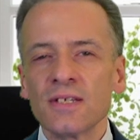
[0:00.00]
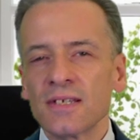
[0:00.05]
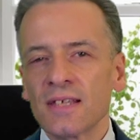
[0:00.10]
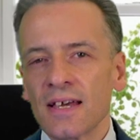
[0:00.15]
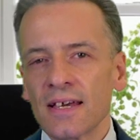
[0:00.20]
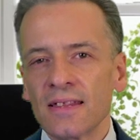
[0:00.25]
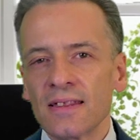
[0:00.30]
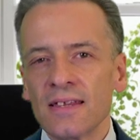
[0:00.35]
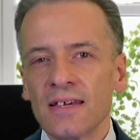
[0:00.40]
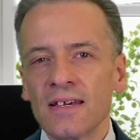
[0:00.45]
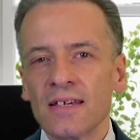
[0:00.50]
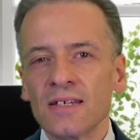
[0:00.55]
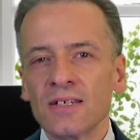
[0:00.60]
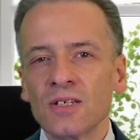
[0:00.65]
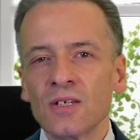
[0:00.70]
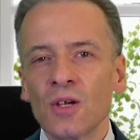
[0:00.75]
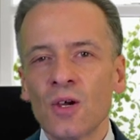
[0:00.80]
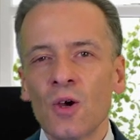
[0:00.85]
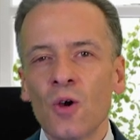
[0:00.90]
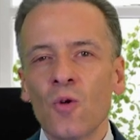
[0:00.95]
like this,
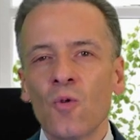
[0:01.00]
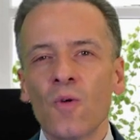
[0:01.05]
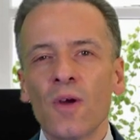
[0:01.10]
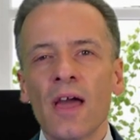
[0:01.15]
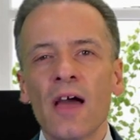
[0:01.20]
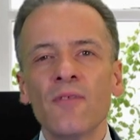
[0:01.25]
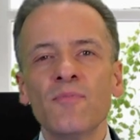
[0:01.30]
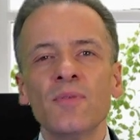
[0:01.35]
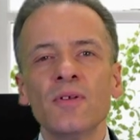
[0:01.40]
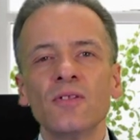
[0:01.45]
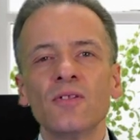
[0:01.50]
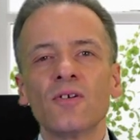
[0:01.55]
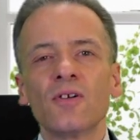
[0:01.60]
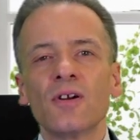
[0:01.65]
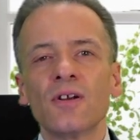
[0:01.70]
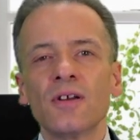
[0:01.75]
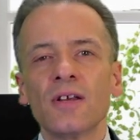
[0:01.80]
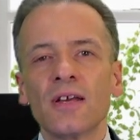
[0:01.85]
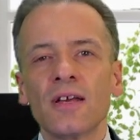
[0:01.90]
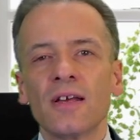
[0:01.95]
we have been
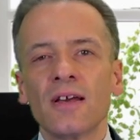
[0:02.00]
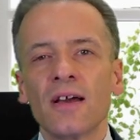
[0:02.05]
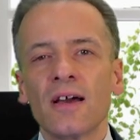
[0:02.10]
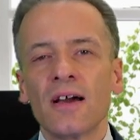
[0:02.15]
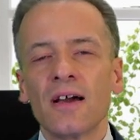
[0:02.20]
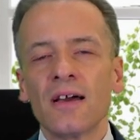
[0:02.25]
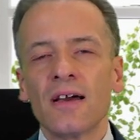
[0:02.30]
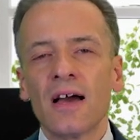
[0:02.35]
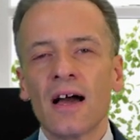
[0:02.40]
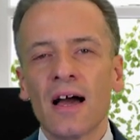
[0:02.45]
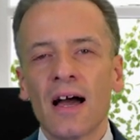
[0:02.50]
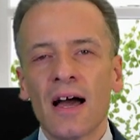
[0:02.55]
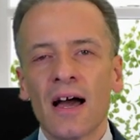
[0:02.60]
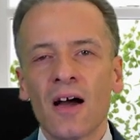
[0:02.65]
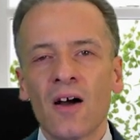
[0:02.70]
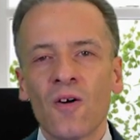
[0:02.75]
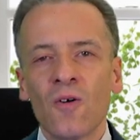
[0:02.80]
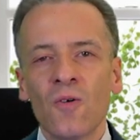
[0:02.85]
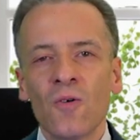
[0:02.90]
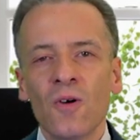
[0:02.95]
learning
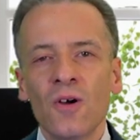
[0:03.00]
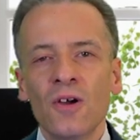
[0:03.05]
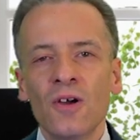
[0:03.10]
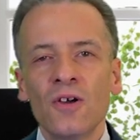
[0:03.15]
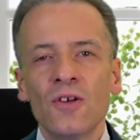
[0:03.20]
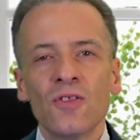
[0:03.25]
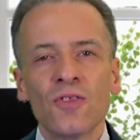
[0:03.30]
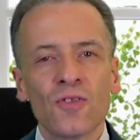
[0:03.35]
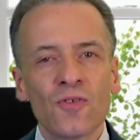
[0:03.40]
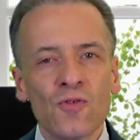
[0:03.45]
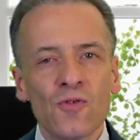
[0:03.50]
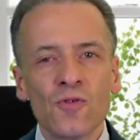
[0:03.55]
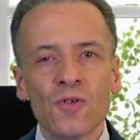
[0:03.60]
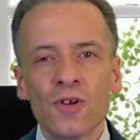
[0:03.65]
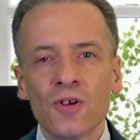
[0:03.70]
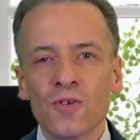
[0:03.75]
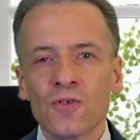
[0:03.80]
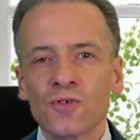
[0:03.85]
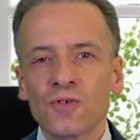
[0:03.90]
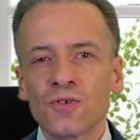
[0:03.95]
how, through
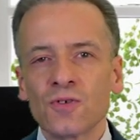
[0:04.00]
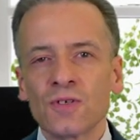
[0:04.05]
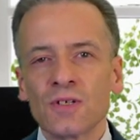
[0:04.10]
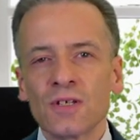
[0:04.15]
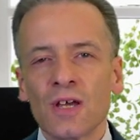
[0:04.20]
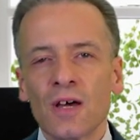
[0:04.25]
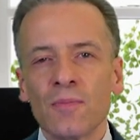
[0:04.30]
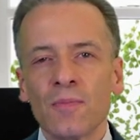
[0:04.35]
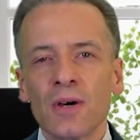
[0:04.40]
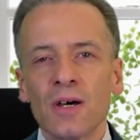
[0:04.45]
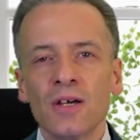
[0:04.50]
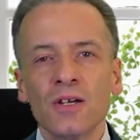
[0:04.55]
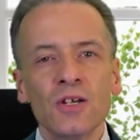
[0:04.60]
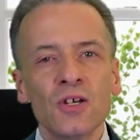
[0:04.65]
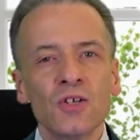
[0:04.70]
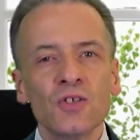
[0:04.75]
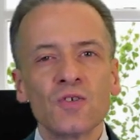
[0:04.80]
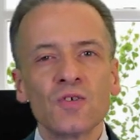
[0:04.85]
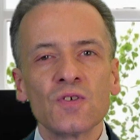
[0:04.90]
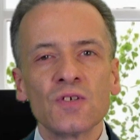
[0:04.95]
Kyoshu-sama,
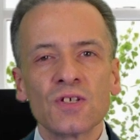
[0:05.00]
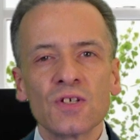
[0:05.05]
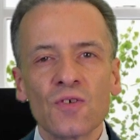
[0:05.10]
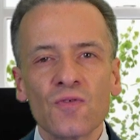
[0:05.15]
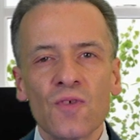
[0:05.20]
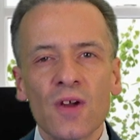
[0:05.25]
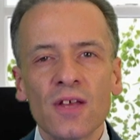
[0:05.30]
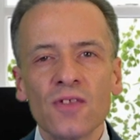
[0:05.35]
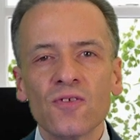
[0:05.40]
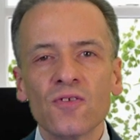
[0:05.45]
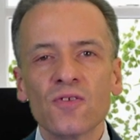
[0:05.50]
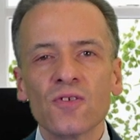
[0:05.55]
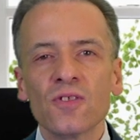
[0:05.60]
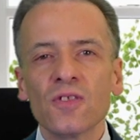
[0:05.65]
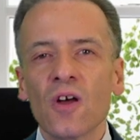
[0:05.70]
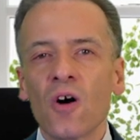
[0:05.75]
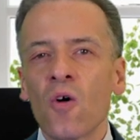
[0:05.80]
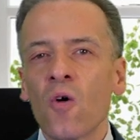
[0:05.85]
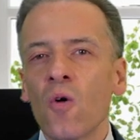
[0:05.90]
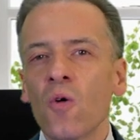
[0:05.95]
to surrender the
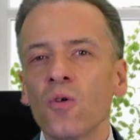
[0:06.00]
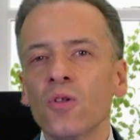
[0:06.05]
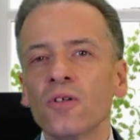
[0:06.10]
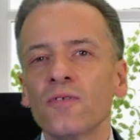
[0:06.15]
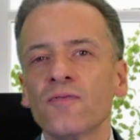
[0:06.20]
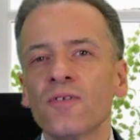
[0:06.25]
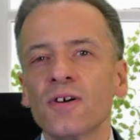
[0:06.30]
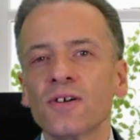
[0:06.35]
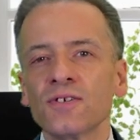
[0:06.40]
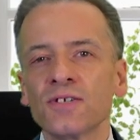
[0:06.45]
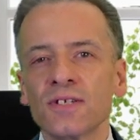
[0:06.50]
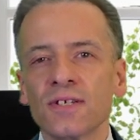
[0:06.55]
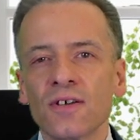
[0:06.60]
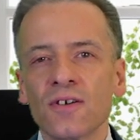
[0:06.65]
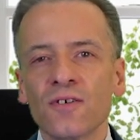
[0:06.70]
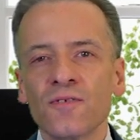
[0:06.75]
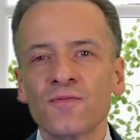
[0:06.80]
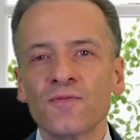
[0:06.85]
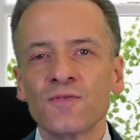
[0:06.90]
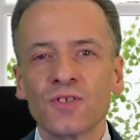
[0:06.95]
whole of
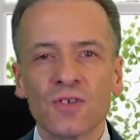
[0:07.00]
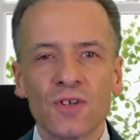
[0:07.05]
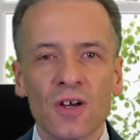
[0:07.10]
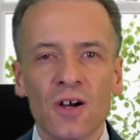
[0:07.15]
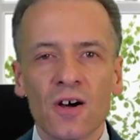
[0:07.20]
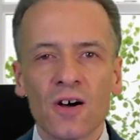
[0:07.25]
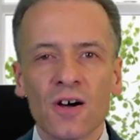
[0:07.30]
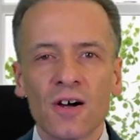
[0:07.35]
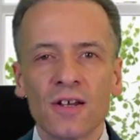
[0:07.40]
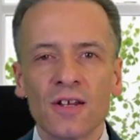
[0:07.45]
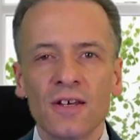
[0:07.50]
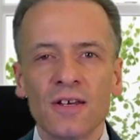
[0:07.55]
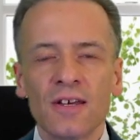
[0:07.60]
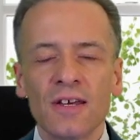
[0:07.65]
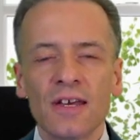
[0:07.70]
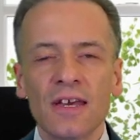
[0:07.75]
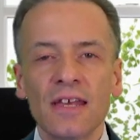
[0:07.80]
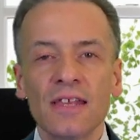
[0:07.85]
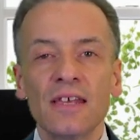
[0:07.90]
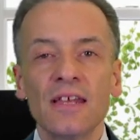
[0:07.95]
ourselves to God
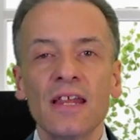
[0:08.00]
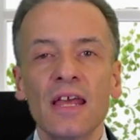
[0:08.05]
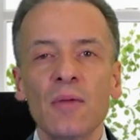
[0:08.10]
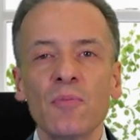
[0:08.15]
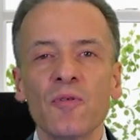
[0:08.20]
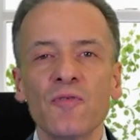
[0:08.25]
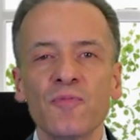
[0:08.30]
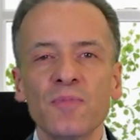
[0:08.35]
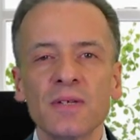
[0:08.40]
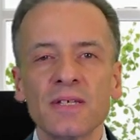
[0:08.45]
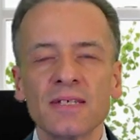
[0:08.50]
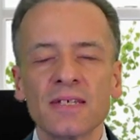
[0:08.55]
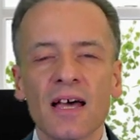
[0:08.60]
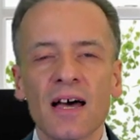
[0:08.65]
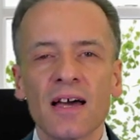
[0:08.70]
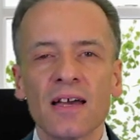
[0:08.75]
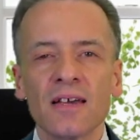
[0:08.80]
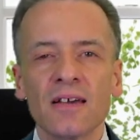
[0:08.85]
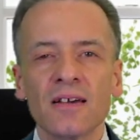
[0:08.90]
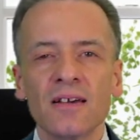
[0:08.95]
in the name of
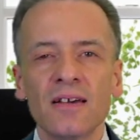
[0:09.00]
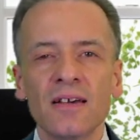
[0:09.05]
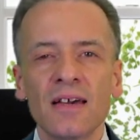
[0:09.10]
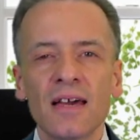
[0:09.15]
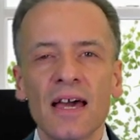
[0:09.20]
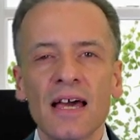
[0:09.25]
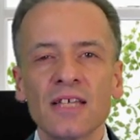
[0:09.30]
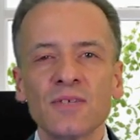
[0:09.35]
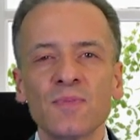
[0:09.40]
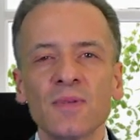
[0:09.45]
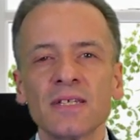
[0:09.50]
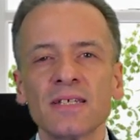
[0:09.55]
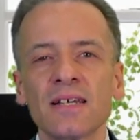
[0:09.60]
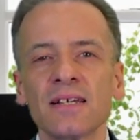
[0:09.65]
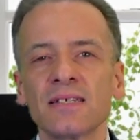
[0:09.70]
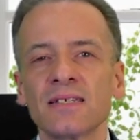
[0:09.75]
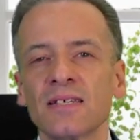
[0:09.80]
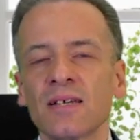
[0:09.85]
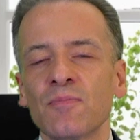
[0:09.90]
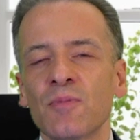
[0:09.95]
Messiah, as
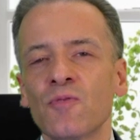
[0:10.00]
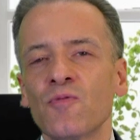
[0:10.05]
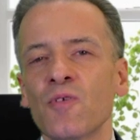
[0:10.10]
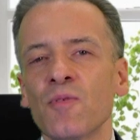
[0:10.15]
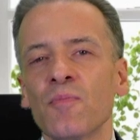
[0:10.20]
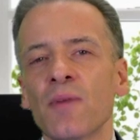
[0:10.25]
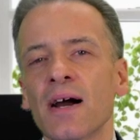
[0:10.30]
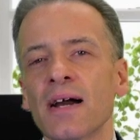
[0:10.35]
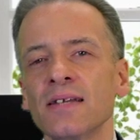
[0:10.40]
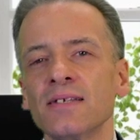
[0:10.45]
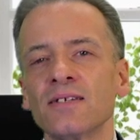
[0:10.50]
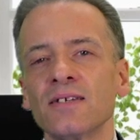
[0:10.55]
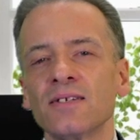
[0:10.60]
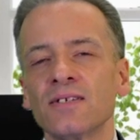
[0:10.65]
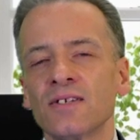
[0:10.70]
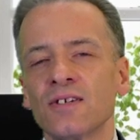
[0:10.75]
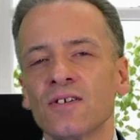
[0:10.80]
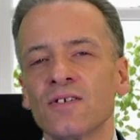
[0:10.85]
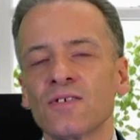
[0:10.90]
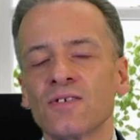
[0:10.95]
Masaaki-sama reminds us
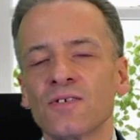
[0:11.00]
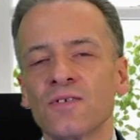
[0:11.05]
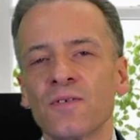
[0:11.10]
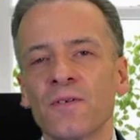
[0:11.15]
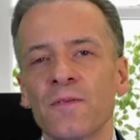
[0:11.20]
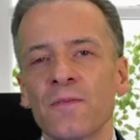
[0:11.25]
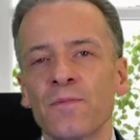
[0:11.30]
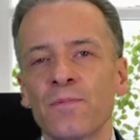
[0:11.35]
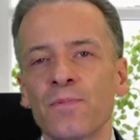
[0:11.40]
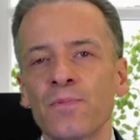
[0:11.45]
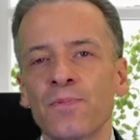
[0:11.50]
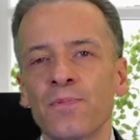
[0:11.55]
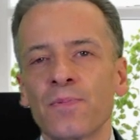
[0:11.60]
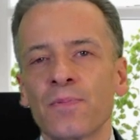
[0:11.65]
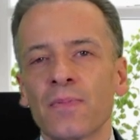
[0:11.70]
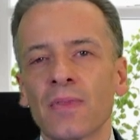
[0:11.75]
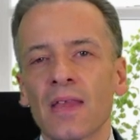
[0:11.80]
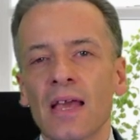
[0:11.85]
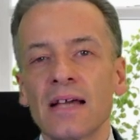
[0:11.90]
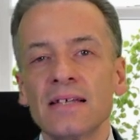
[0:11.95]
here.
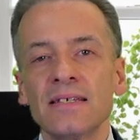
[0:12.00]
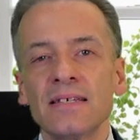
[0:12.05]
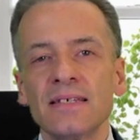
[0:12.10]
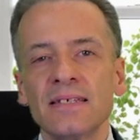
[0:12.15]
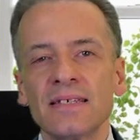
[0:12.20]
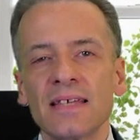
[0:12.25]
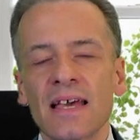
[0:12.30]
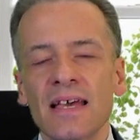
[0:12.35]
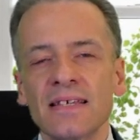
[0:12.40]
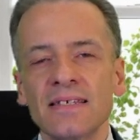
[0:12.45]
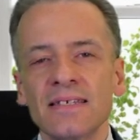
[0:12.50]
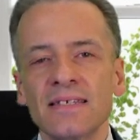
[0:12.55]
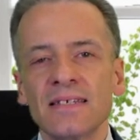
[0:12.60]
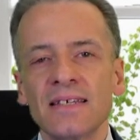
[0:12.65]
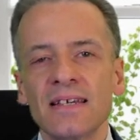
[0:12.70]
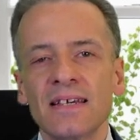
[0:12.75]
As he says,